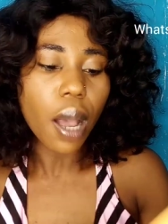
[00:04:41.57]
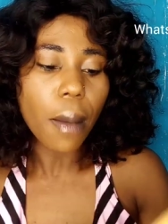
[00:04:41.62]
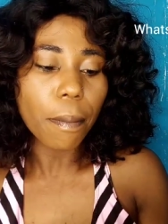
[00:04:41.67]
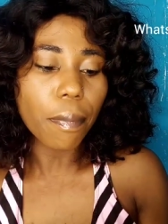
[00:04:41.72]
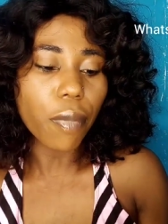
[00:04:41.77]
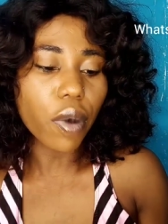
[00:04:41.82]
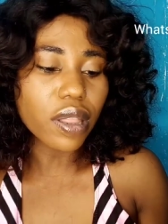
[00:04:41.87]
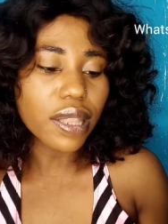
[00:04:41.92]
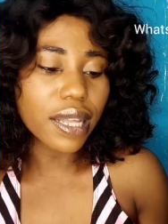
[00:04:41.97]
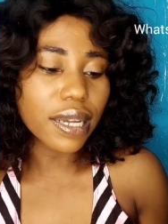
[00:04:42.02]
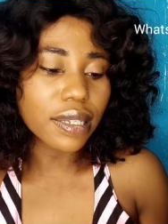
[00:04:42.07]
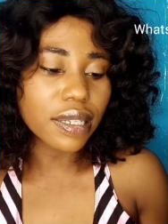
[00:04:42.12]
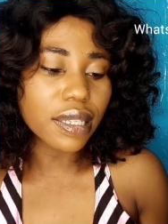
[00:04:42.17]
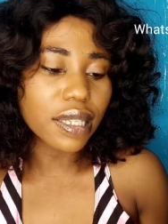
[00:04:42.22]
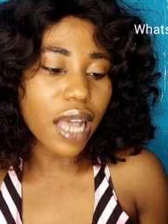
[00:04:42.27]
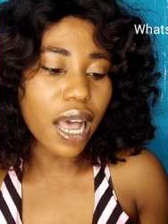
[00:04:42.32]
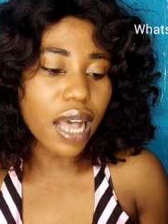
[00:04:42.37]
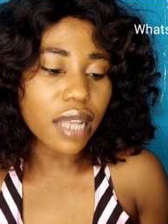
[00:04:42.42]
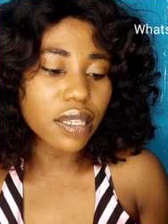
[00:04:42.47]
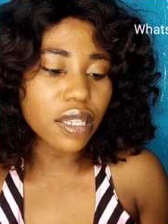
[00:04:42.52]
But then it
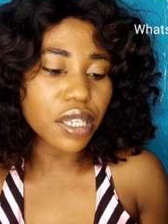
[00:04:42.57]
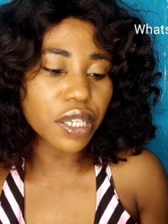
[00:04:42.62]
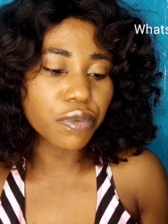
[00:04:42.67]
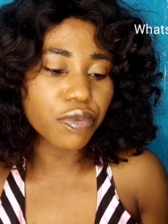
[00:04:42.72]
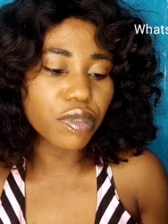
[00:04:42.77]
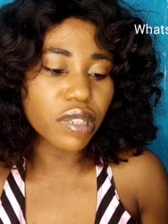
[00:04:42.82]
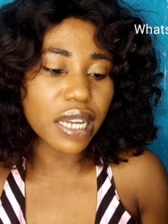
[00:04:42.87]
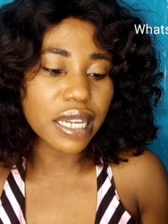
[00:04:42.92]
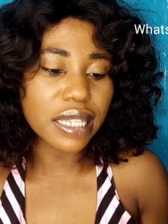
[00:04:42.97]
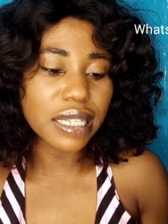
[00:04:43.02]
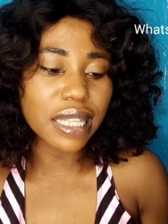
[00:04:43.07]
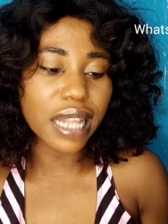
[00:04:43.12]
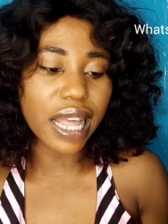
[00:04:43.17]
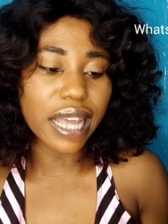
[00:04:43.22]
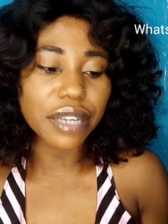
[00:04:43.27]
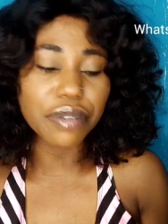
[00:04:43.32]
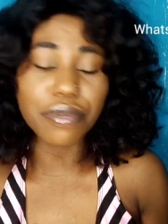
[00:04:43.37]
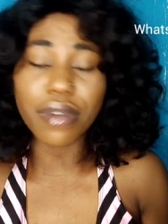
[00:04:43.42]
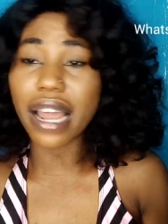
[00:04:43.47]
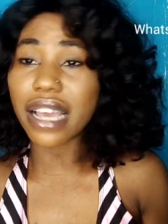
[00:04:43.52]
has ingredients
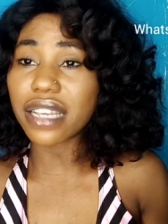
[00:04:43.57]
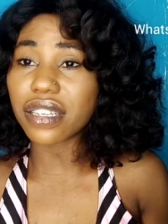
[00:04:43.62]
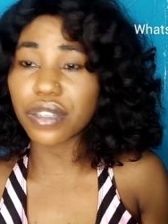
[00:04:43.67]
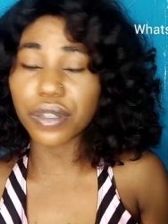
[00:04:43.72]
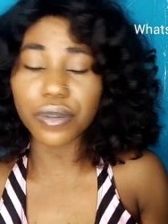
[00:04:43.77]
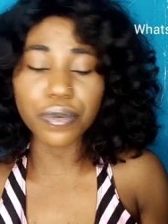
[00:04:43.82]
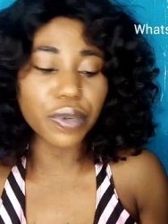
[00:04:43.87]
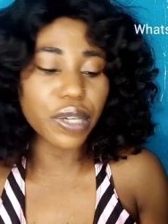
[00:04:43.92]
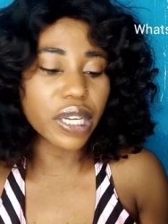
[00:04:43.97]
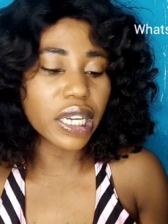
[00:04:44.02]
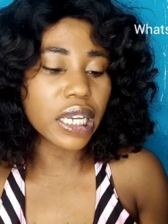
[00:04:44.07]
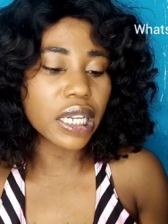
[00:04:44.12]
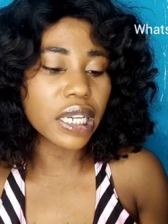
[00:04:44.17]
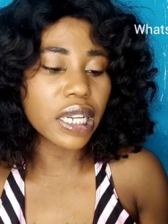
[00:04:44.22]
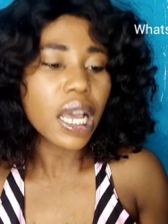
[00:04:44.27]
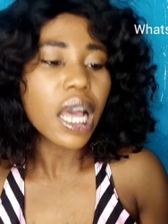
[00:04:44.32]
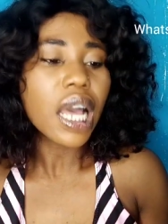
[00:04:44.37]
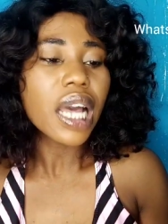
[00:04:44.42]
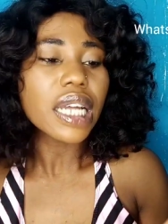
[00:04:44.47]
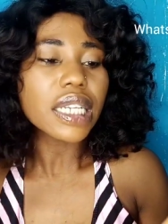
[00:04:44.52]
like glycerin.
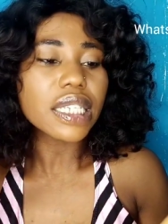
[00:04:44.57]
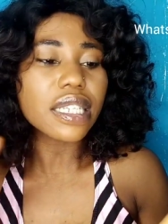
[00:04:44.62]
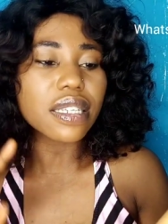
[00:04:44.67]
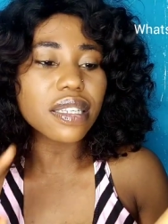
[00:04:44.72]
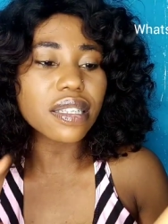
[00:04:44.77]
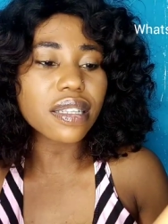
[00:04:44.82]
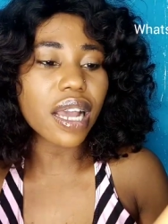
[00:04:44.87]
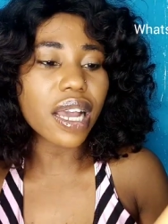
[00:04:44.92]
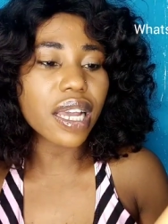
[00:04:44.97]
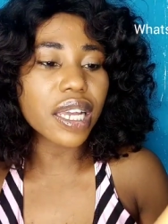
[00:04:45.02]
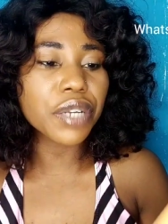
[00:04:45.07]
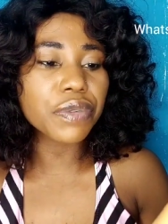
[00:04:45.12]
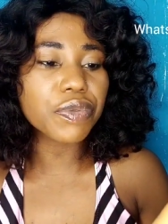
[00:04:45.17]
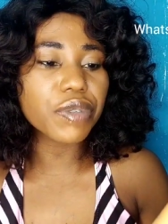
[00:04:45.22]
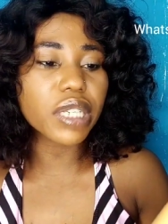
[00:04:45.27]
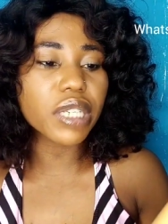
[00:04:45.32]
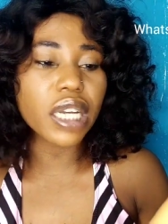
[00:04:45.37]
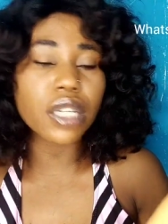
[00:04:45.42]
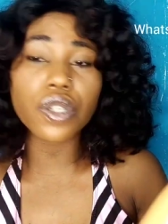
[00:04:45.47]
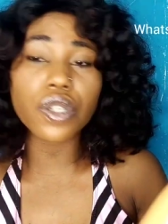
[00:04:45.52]
The star
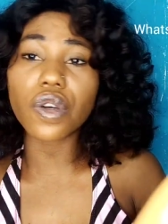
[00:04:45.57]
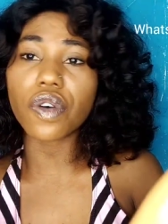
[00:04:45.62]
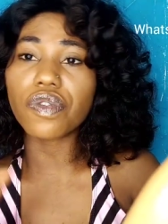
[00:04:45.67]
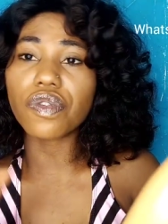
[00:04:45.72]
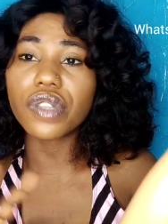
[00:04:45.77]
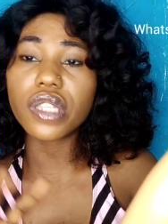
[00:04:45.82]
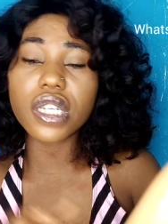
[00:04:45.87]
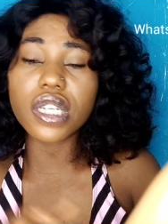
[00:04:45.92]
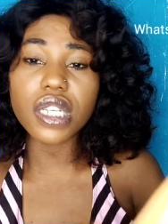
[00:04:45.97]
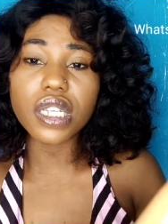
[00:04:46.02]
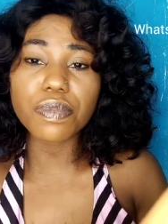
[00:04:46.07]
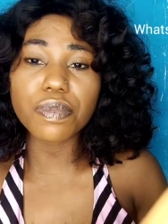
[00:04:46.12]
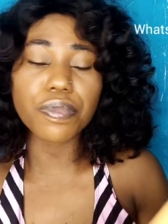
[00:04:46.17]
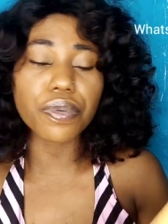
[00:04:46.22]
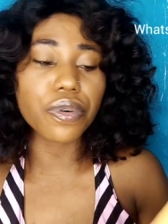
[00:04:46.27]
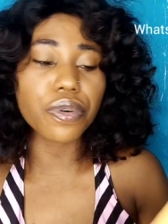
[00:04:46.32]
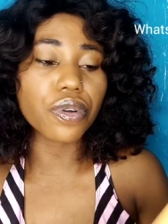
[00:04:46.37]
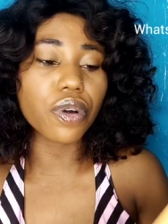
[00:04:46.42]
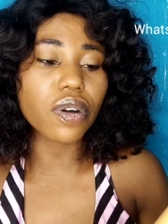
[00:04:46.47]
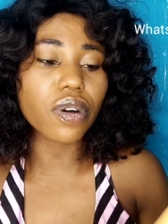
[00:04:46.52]
ingredient of this
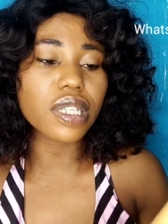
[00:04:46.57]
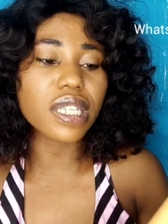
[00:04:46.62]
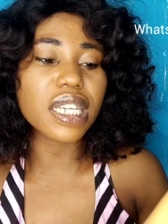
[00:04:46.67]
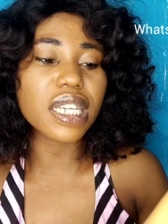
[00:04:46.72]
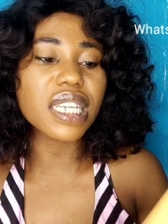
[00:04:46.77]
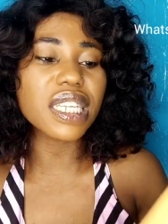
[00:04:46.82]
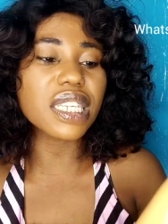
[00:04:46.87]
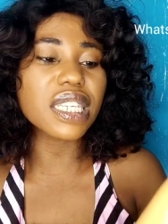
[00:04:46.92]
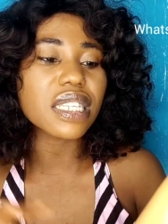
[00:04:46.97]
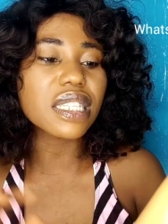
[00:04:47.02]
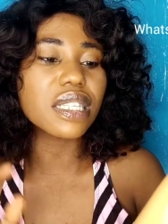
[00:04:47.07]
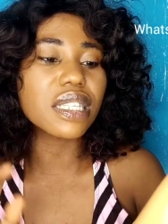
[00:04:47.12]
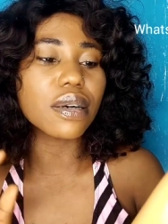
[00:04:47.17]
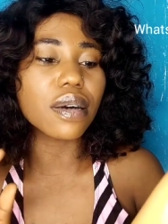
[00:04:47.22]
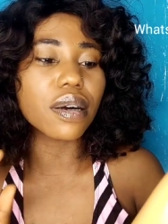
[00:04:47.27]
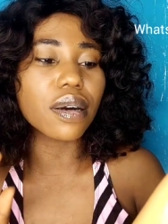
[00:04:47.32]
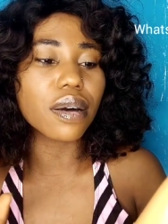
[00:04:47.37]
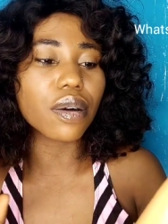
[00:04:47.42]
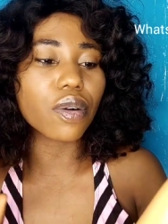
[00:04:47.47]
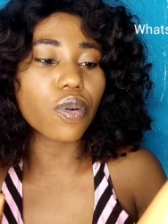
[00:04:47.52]
product is
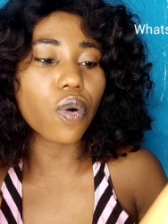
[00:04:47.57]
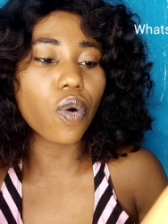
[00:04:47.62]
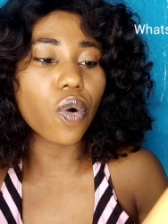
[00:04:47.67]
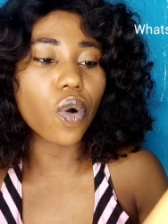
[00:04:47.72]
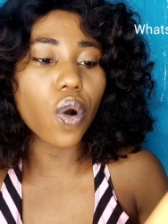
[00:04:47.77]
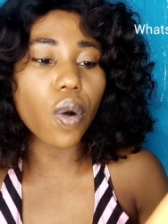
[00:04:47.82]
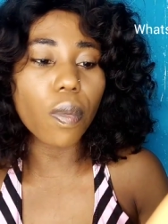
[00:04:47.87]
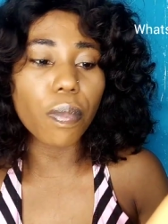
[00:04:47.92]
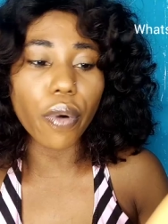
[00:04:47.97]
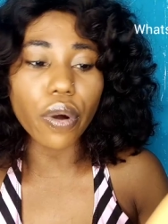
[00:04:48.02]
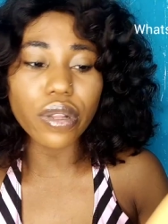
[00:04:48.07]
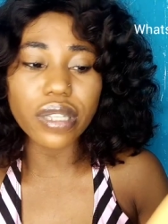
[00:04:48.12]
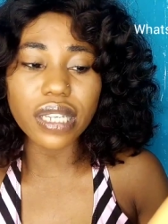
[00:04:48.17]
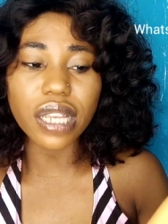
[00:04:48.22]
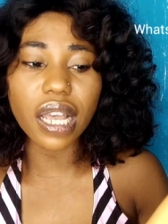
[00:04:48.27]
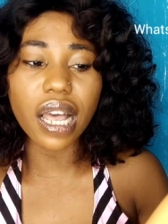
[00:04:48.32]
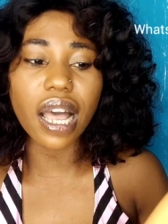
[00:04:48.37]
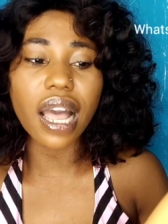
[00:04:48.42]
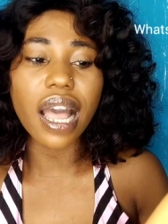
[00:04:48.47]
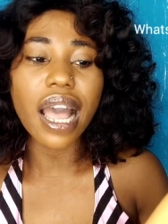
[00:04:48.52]
the cocoa
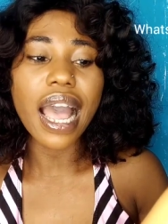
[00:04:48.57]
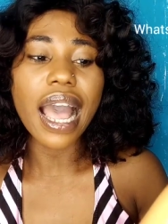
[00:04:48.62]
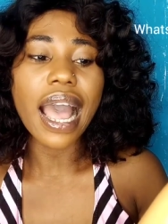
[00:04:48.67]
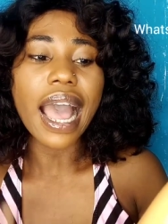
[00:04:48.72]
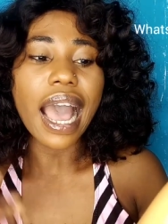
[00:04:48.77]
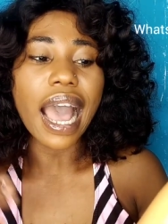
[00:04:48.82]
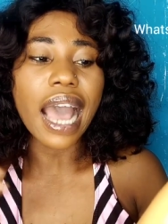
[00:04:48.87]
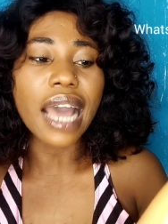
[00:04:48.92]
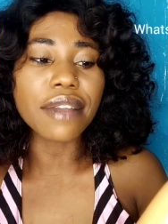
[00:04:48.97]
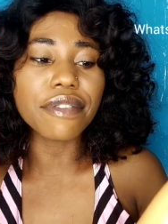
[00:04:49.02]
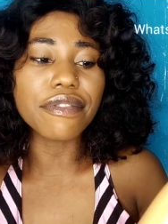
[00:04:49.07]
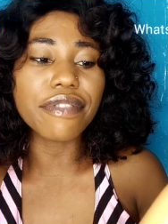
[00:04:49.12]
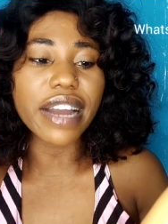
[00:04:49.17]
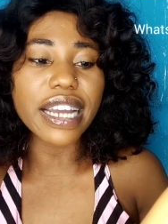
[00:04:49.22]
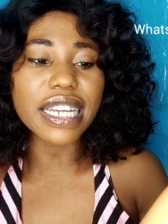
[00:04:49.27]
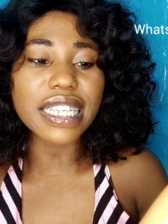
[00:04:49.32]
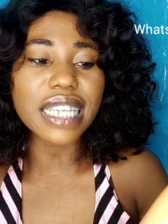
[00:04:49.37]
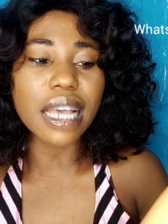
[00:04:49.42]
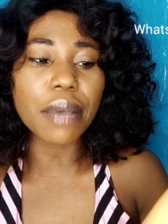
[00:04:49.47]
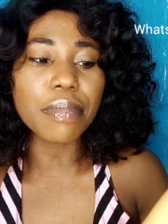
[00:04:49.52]
butter and
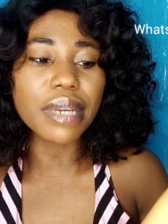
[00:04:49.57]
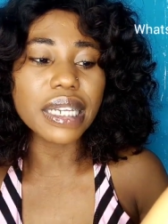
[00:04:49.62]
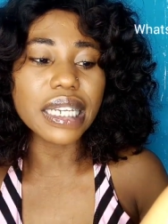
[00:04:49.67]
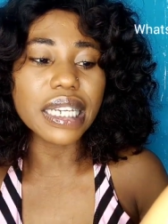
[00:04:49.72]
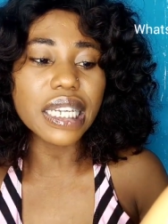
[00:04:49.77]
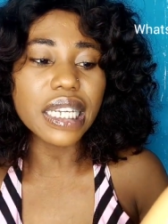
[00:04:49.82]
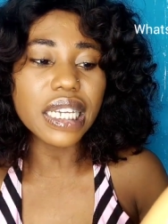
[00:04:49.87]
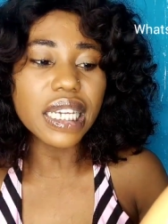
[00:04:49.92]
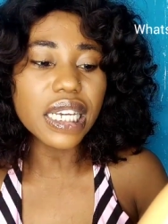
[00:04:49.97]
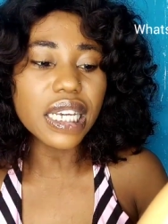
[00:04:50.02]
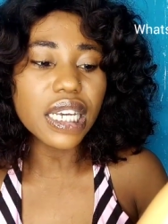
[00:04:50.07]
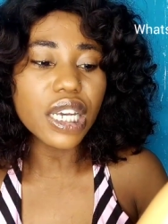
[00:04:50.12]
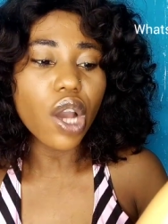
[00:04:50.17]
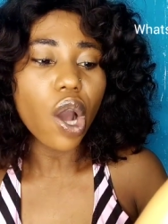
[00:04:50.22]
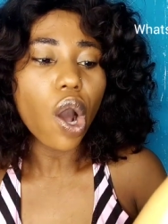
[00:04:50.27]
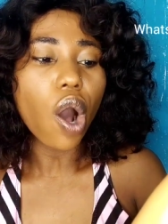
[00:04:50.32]
vitamin E.